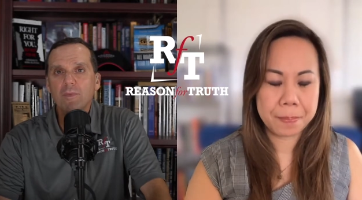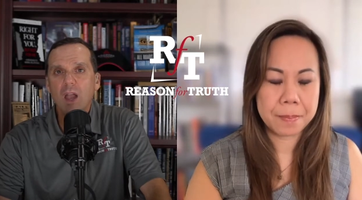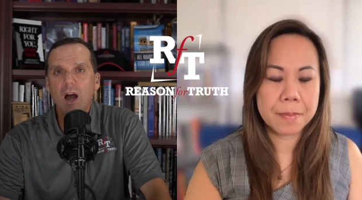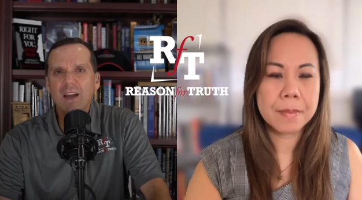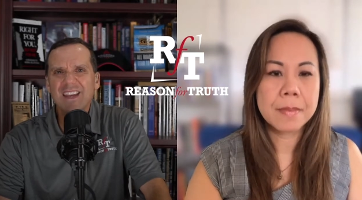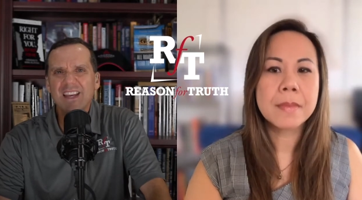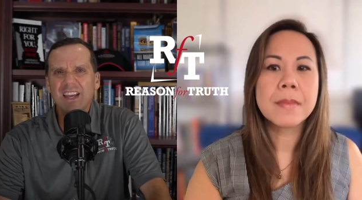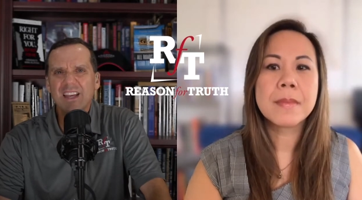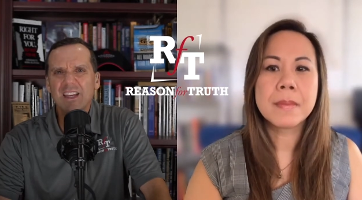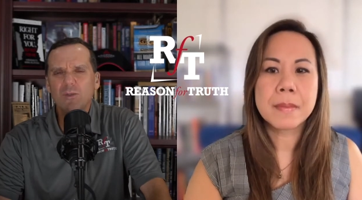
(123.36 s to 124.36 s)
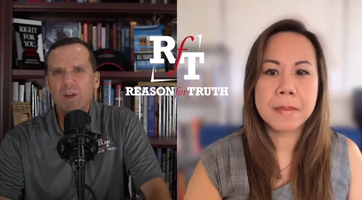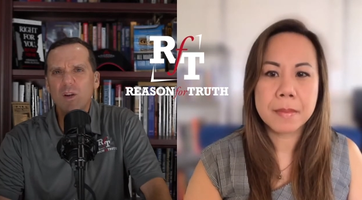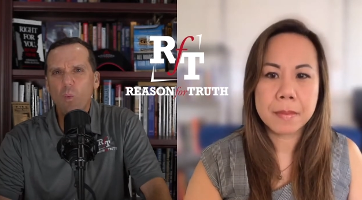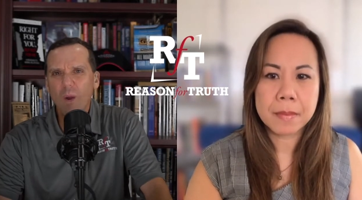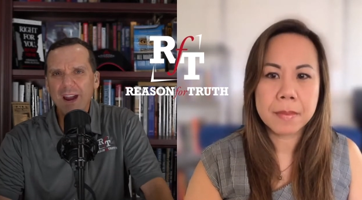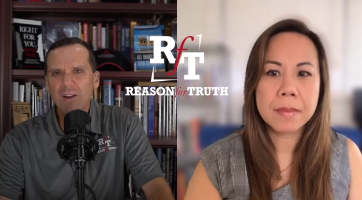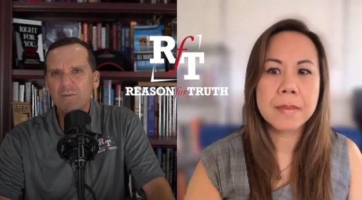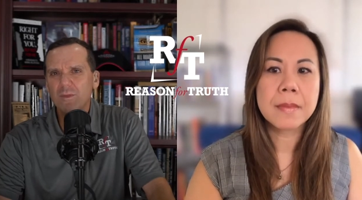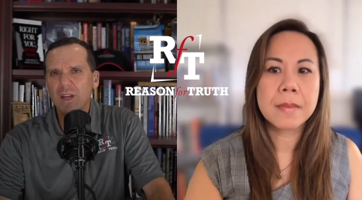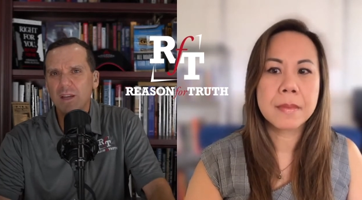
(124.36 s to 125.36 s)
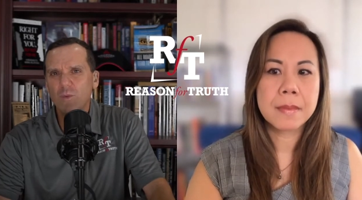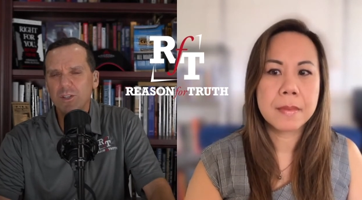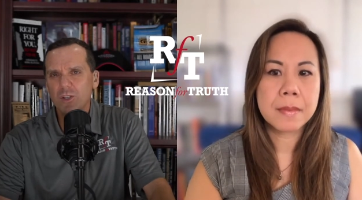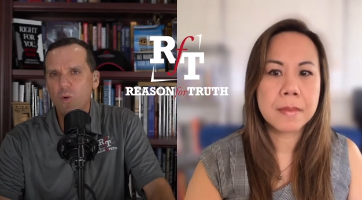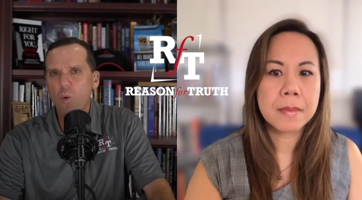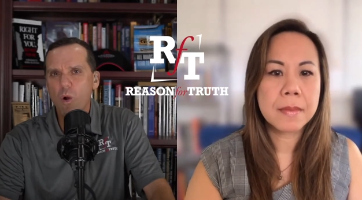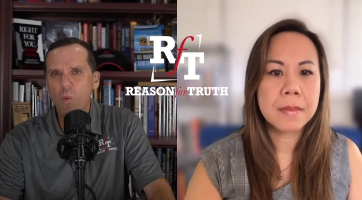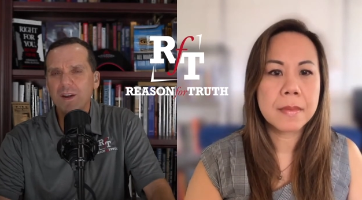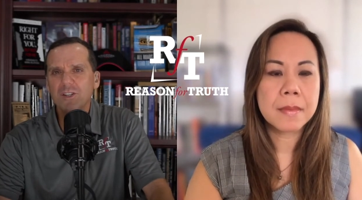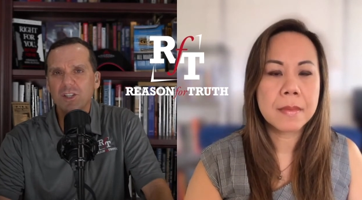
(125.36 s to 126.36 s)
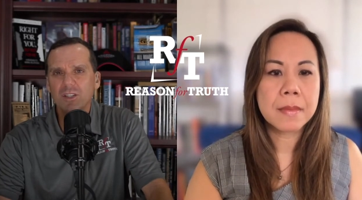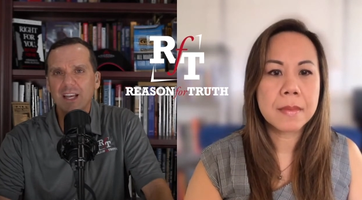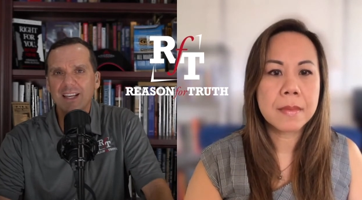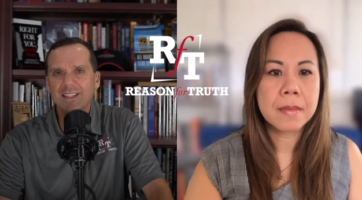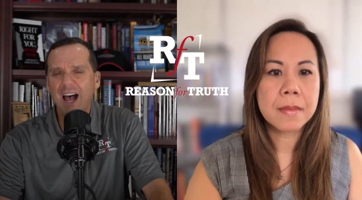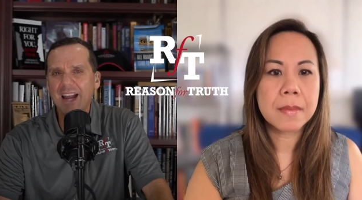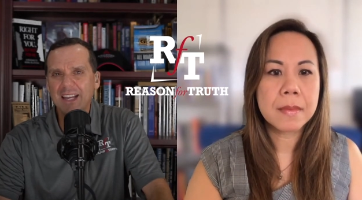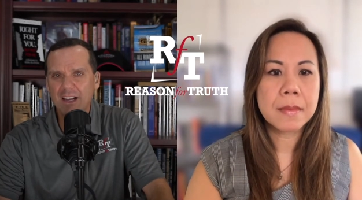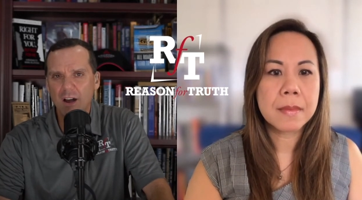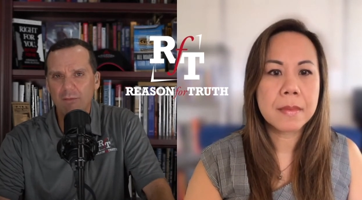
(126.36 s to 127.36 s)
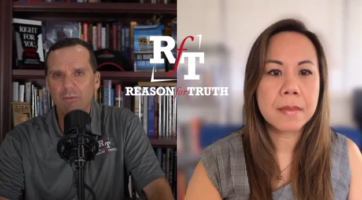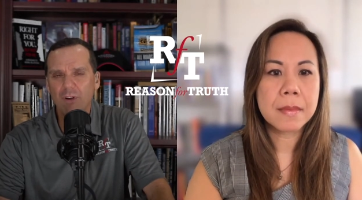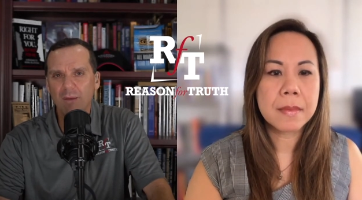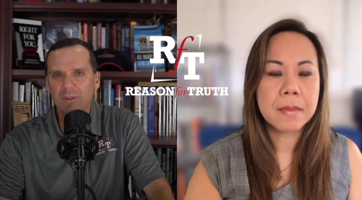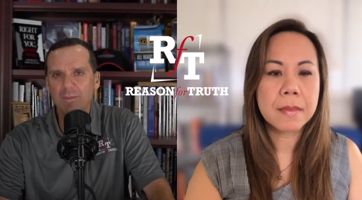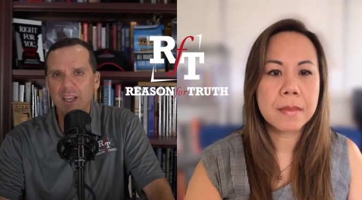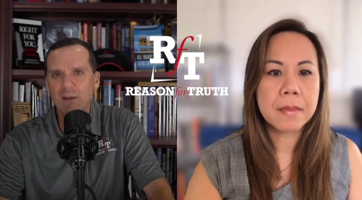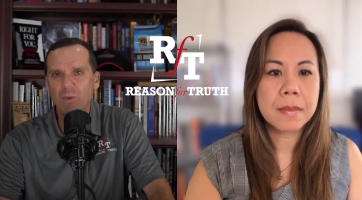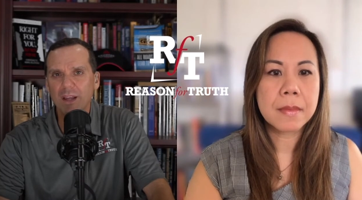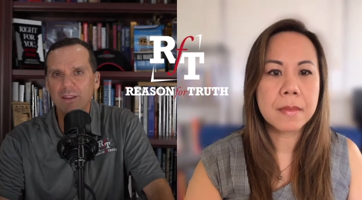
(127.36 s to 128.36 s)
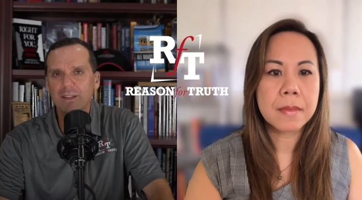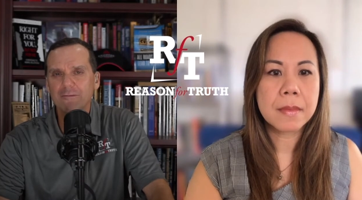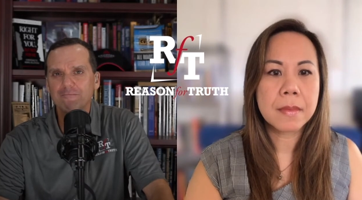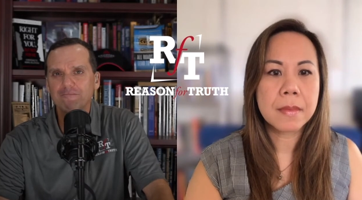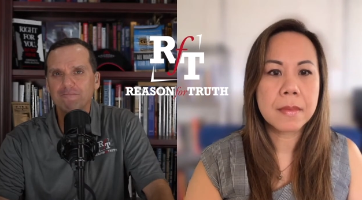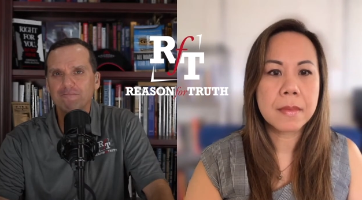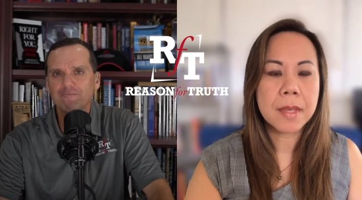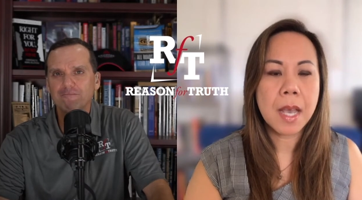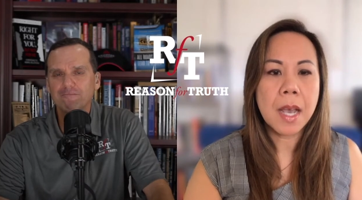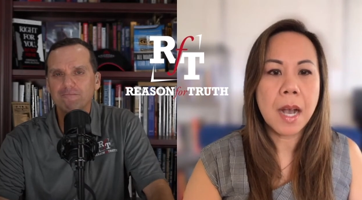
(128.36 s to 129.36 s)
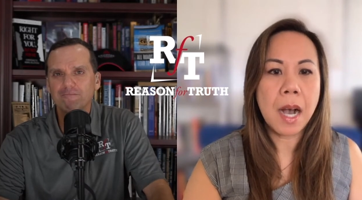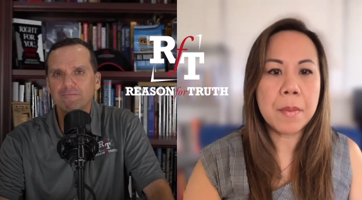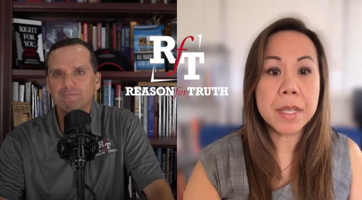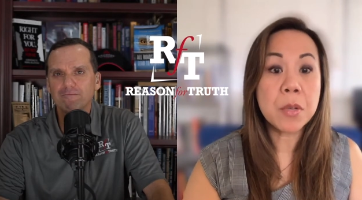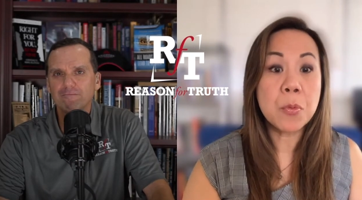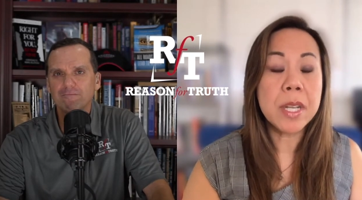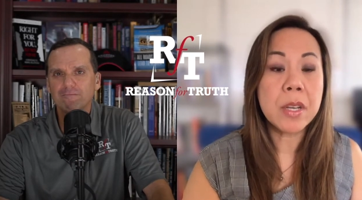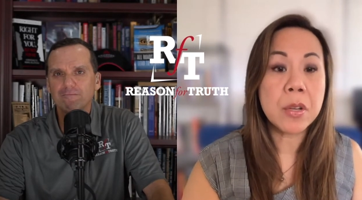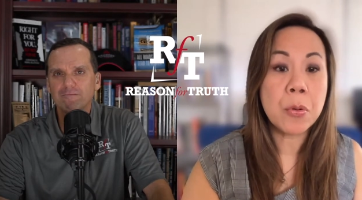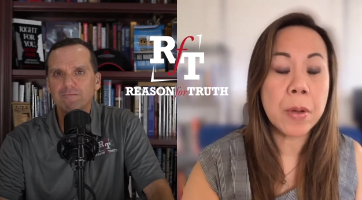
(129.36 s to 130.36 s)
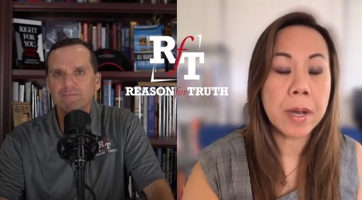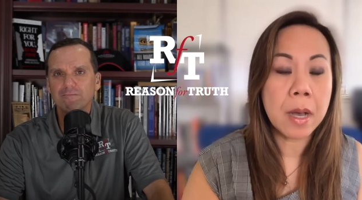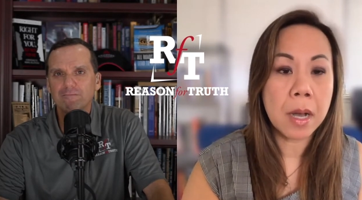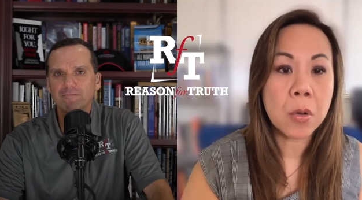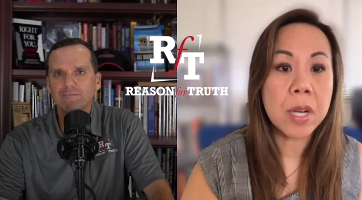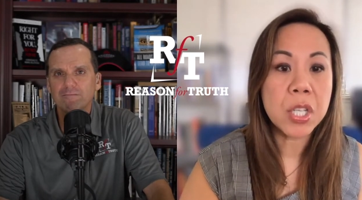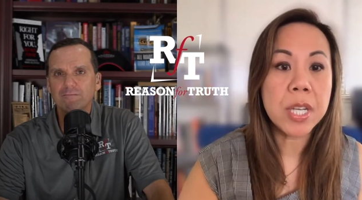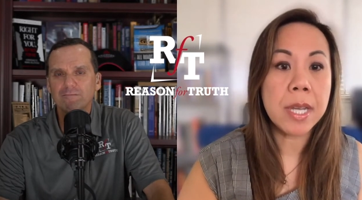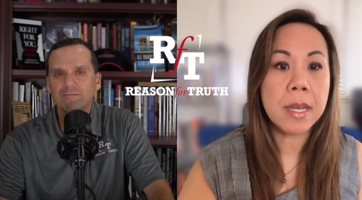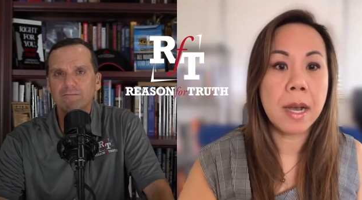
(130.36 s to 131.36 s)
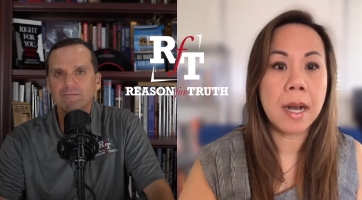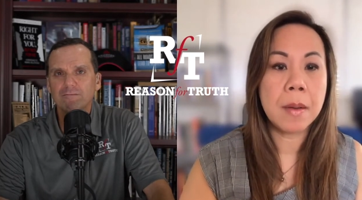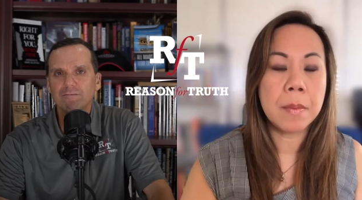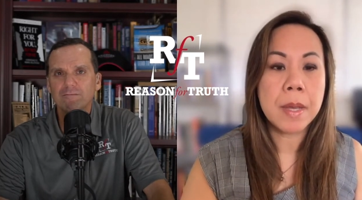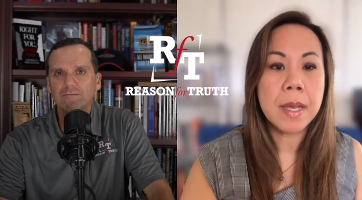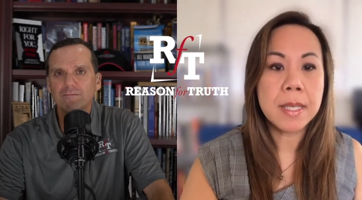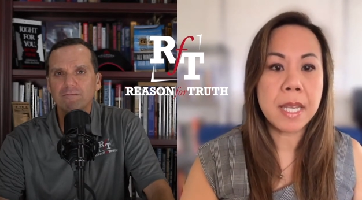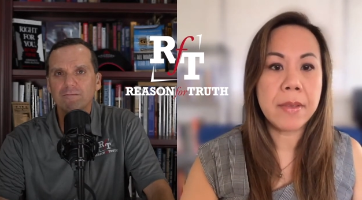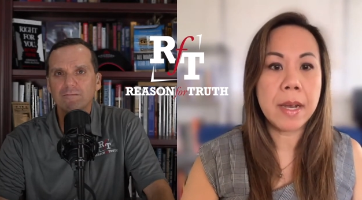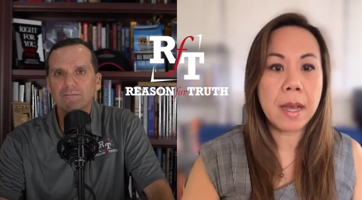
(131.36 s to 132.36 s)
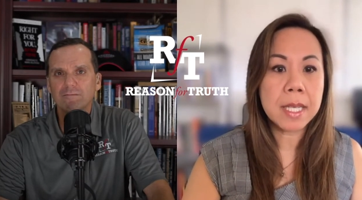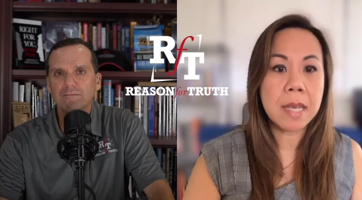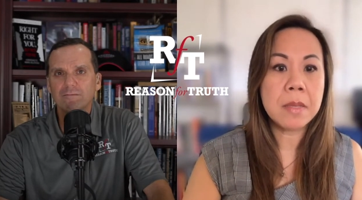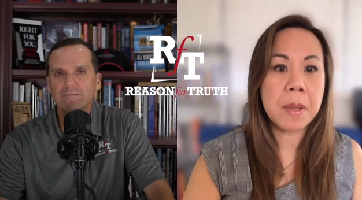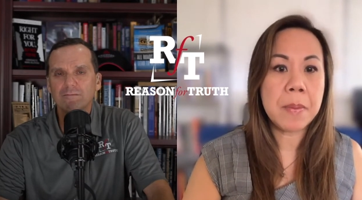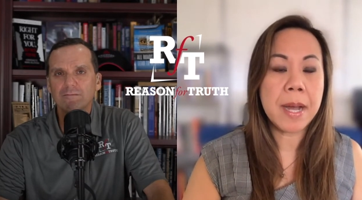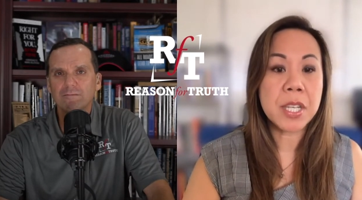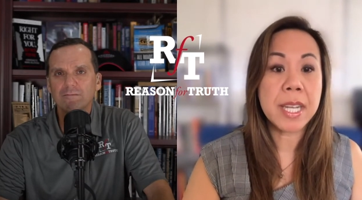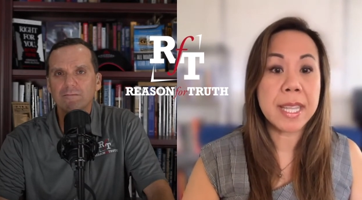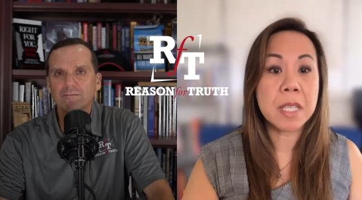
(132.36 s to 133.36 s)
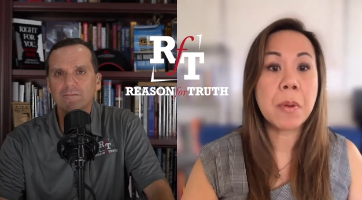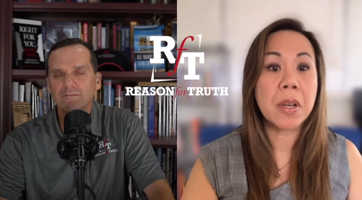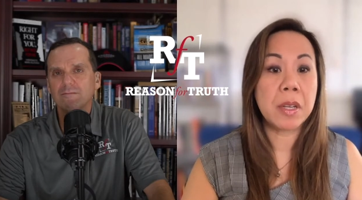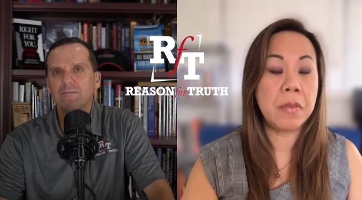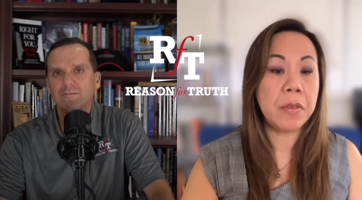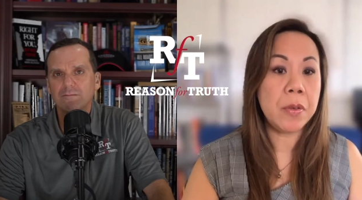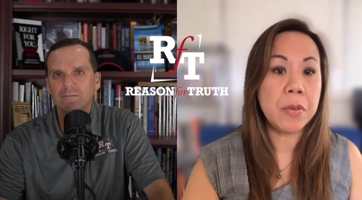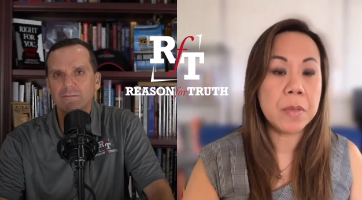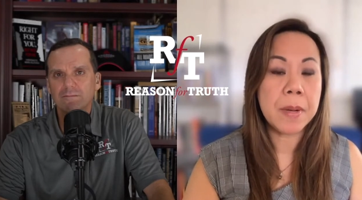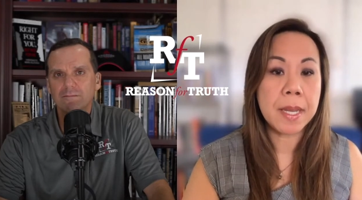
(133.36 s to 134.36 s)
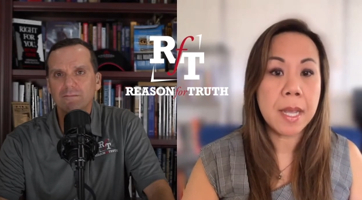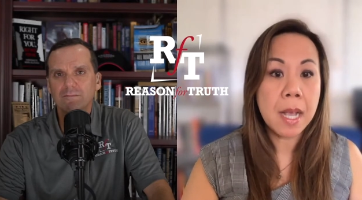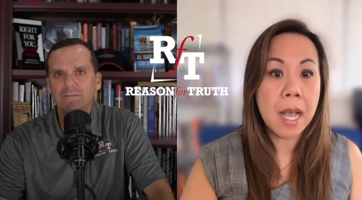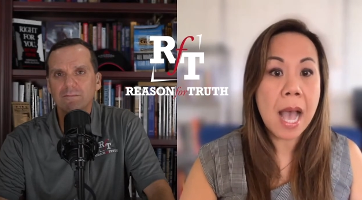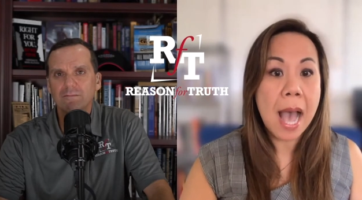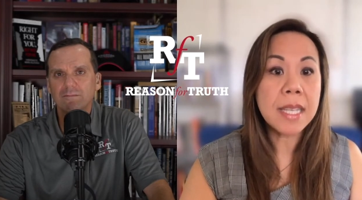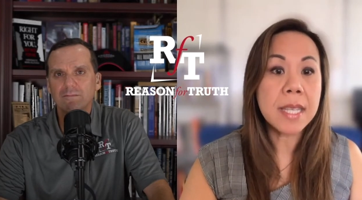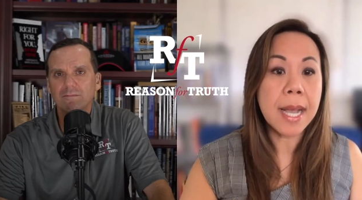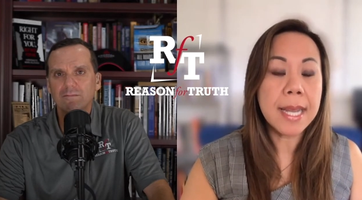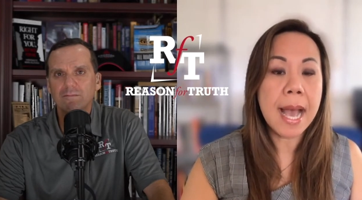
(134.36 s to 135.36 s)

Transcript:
Speaker 1: uh, Edwina, where, what's the core? Where does anxiety come from to begin with?
Speaker 2: Um, that's a really good uh, question, um, Steven. A lot of times people actually get this part confused, but anxiety